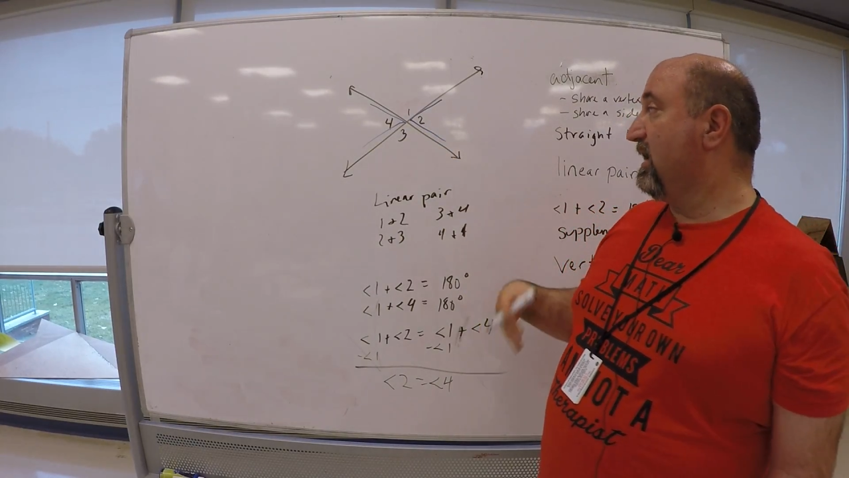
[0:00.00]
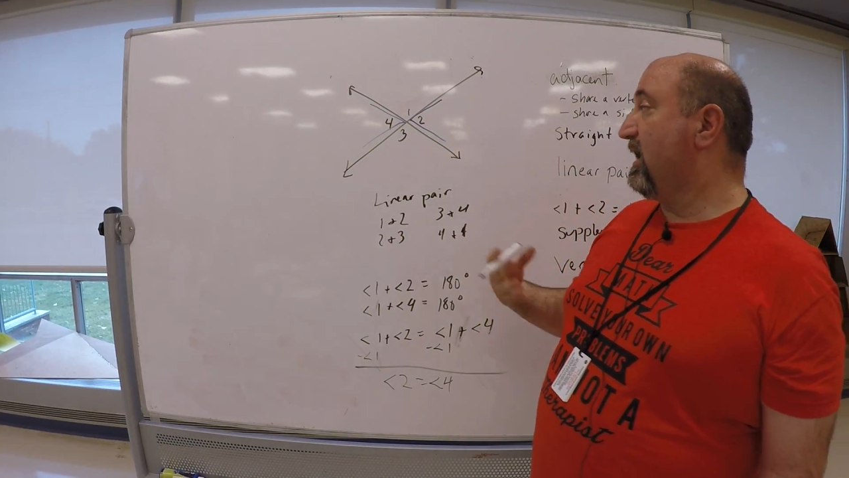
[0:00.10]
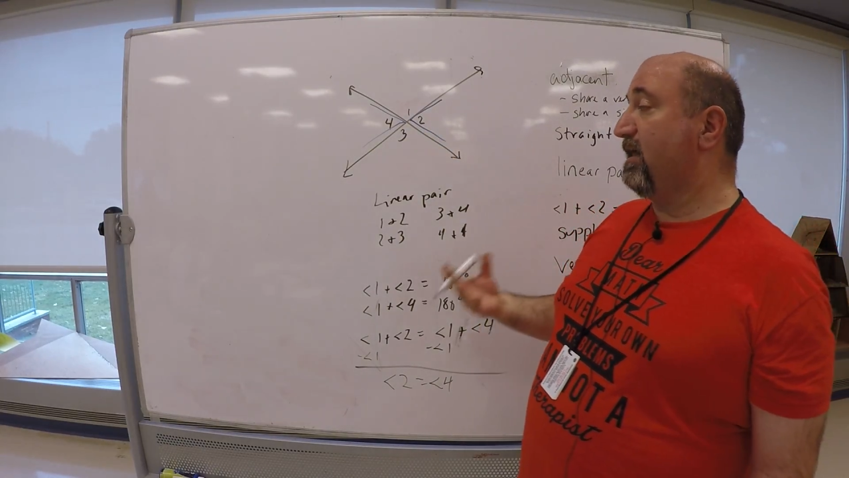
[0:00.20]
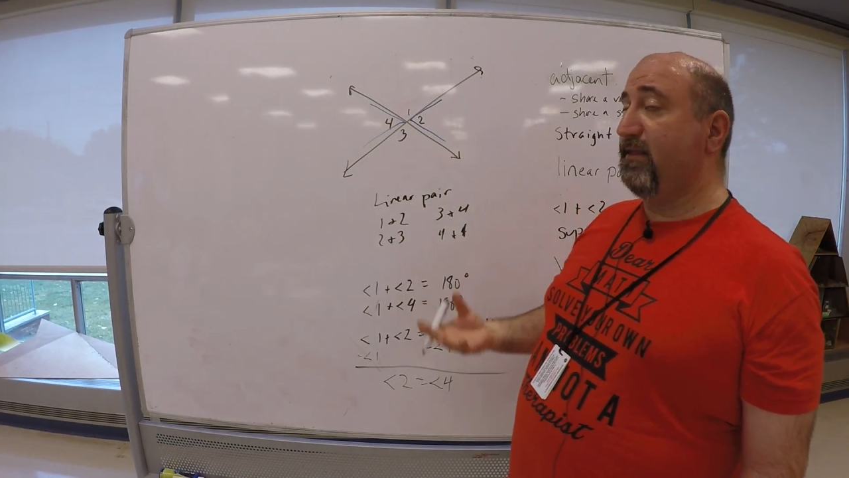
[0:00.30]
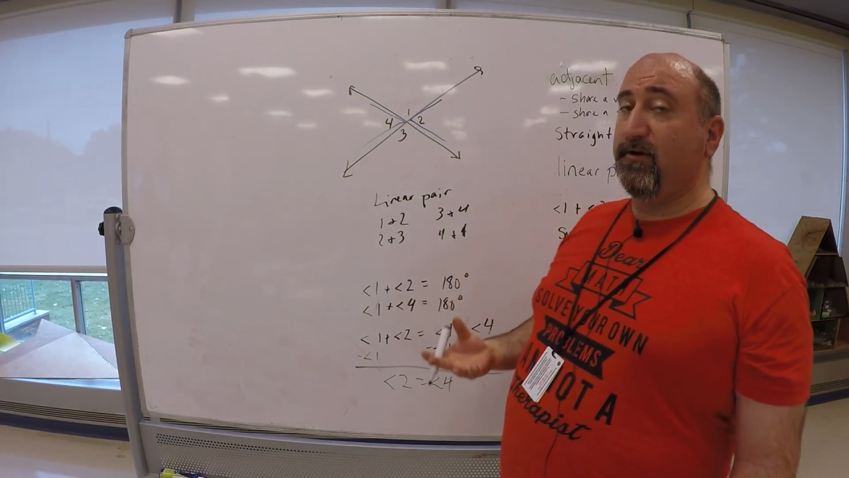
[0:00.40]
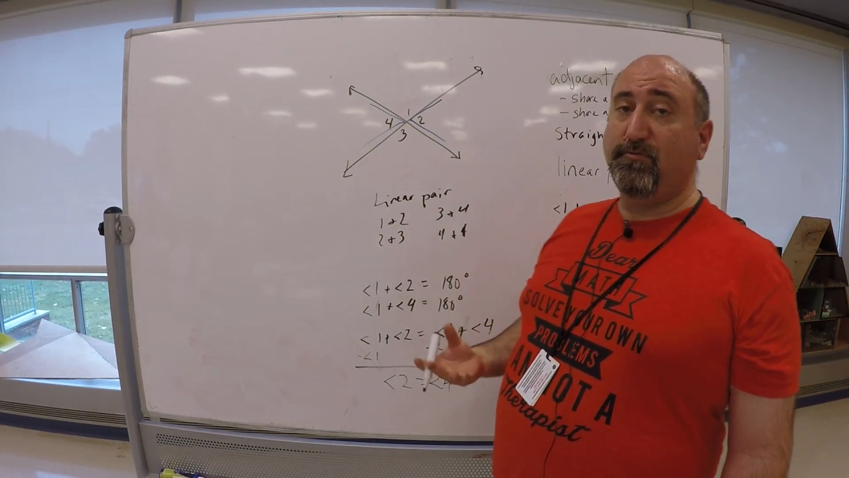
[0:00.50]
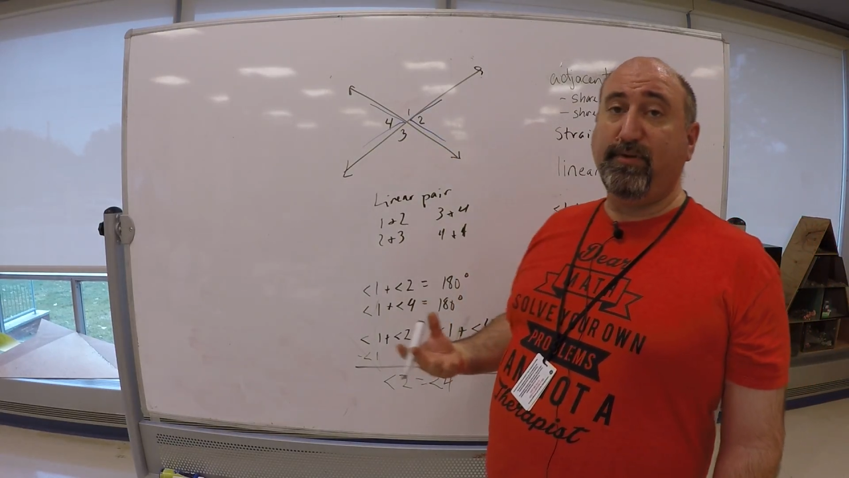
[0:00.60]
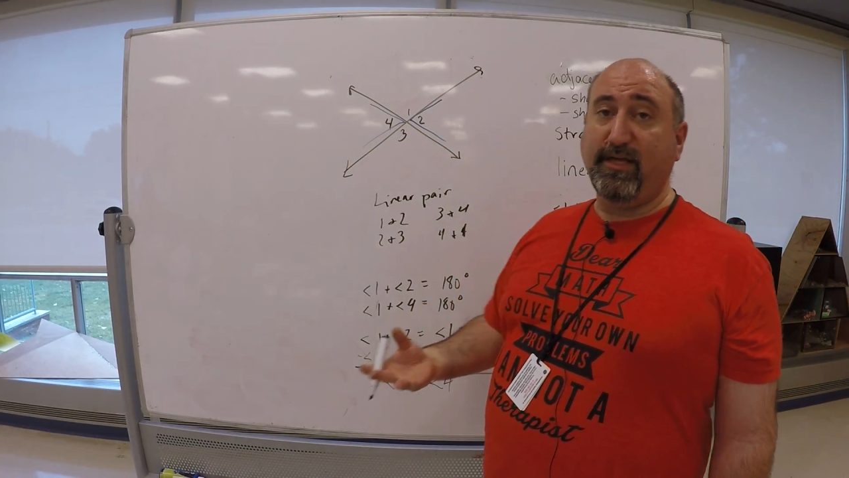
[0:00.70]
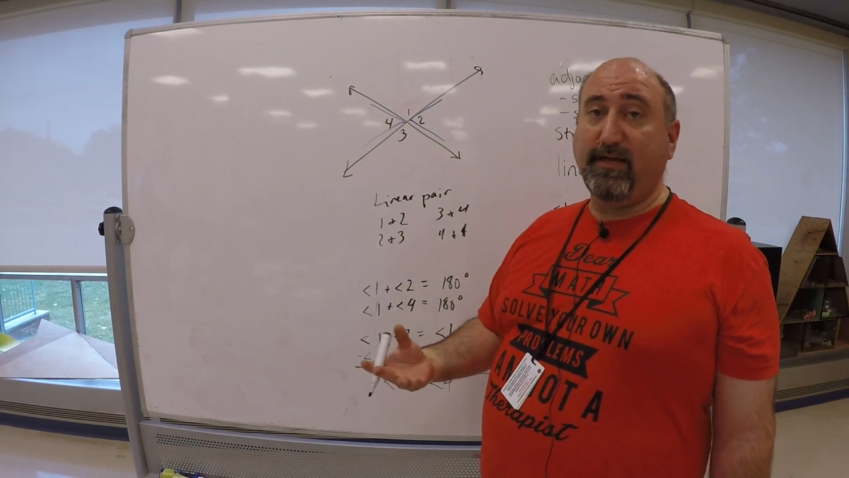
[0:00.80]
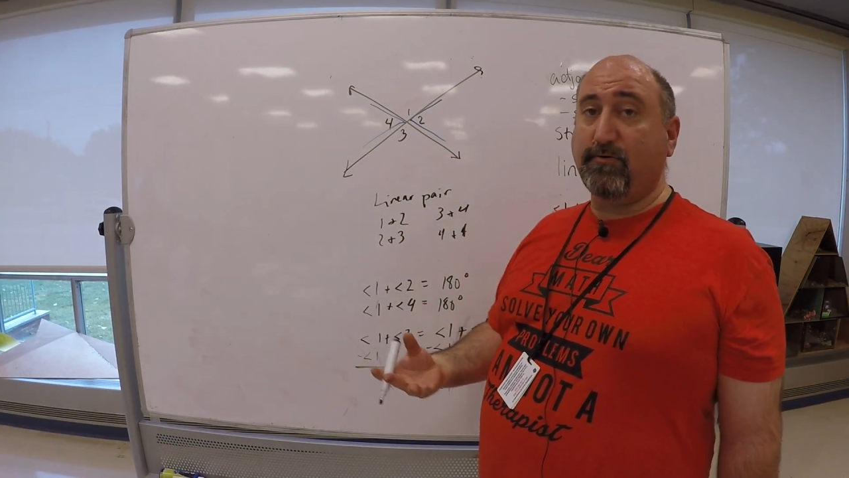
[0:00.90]
and they will
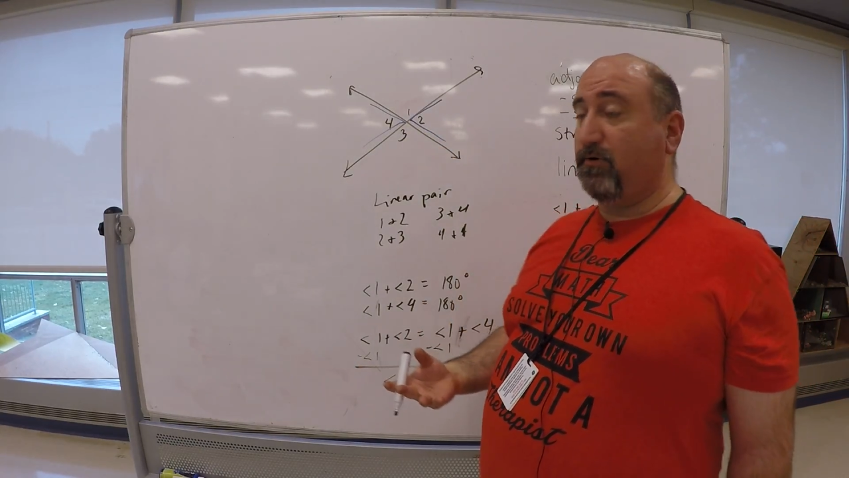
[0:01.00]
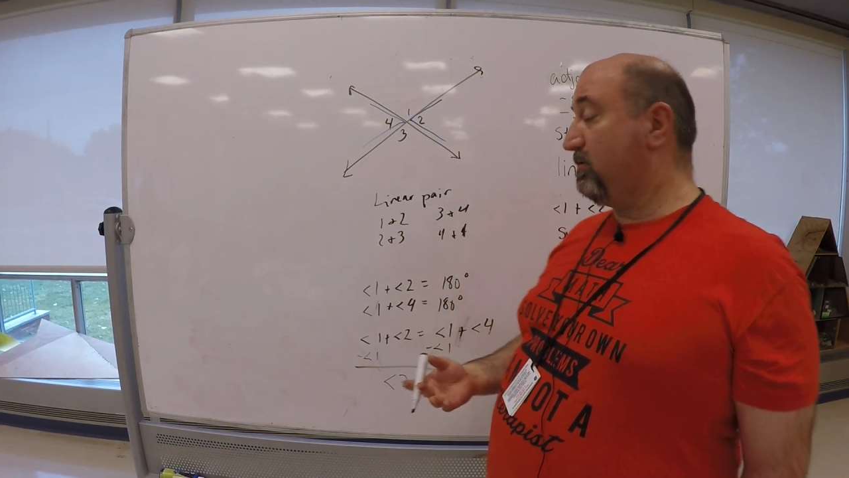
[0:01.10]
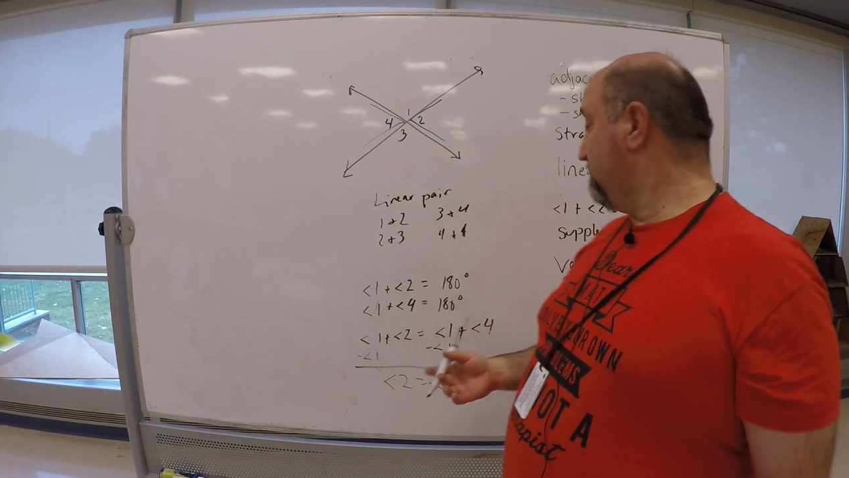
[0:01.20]
be equal.